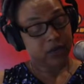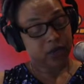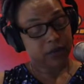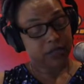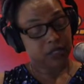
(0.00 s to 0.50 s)

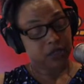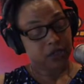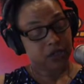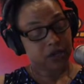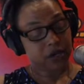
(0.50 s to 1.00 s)
dropping into
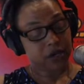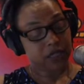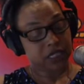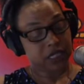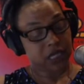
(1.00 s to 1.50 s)
three girls
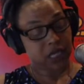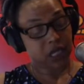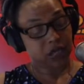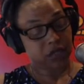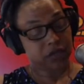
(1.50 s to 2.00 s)
in a
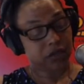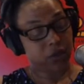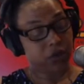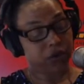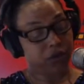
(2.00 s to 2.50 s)
kiln on the
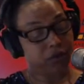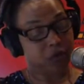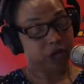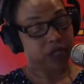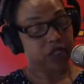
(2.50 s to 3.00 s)
corner of
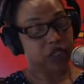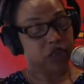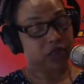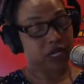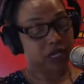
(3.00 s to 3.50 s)
Market
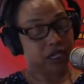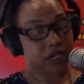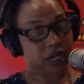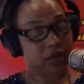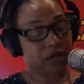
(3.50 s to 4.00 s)
Street to
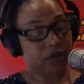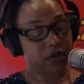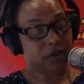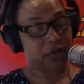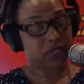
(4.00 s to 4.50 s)
decorate
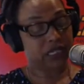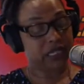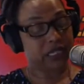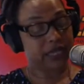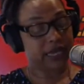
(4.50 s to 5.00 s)
and personally
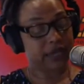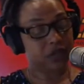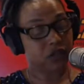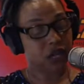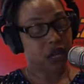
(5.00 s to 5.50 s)

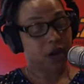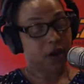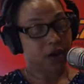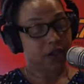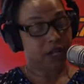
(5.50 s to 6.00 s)
glazed
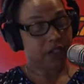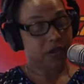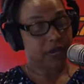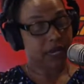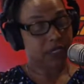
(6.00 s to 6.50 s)
or
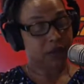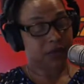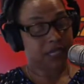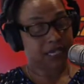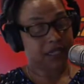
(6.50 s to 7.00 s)
customized
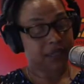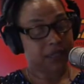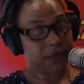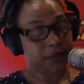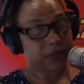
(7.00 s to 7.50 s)

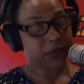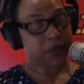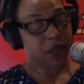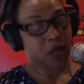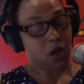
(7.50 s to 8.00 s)
piece,
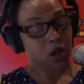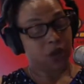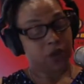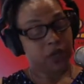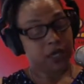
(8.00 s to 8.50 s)
or
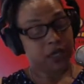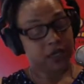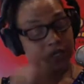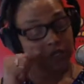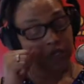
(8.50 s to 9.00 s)
you
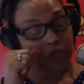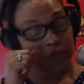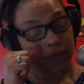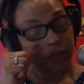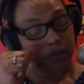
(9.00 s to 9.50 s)
can
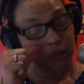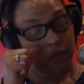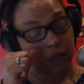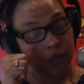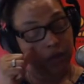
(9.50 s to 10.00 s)
shop
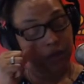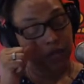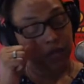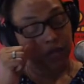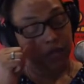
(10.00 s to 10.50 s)
solo.
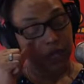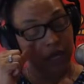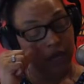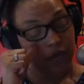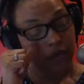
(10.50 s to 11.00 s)

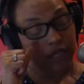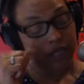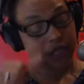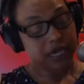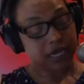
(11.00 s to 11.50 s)
On
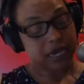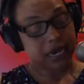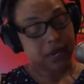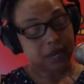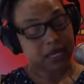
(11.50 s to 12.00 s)

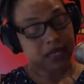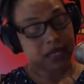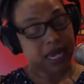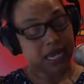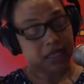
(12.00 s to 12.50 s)
Sunday, May the
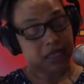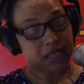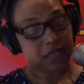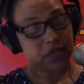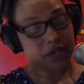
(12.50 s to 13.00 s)
9th,
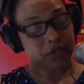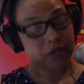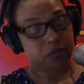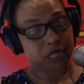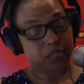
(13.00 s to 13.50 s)
there's
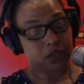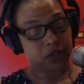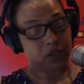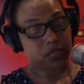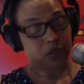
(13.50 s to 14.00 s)

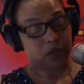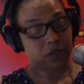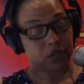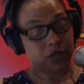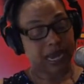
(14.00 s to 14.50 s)

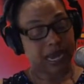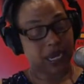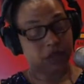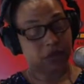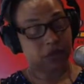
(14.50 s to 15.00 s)
Mitsu
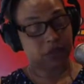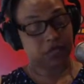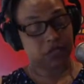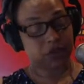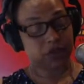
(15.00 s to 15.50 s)
Asian
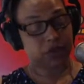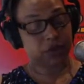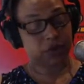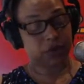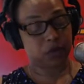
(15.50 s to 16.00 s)

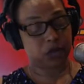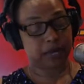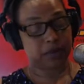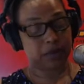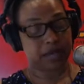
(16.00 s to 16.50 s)
Bistro and Bar
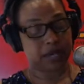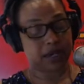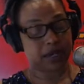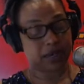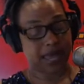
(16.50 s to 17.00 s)
and
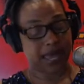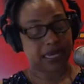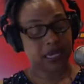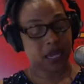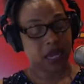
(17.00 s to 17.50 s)

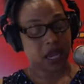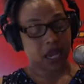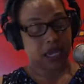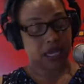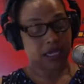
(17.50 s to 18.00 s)
Pani
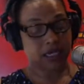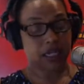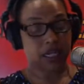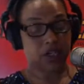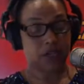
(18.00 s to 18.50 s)
Indian
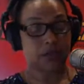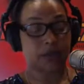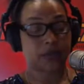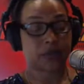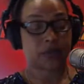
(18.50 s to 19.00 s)
Kitchen
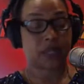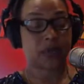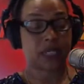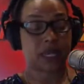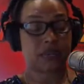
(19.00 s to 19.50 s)

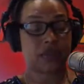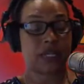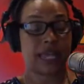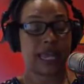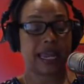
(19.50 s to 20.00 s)
coming together for
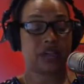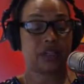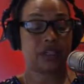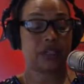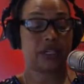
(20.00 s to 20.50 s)
an
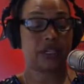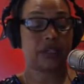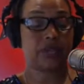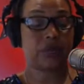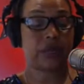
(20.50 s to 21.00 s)
Asian and
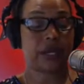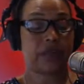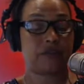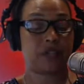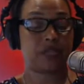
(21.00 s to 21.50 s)
Indian
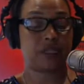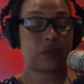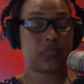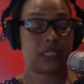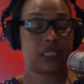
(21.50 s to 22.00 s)
inspired feast that
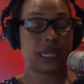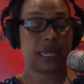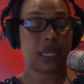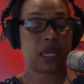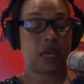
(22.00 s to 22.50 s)
will
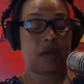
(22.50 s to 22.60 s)
take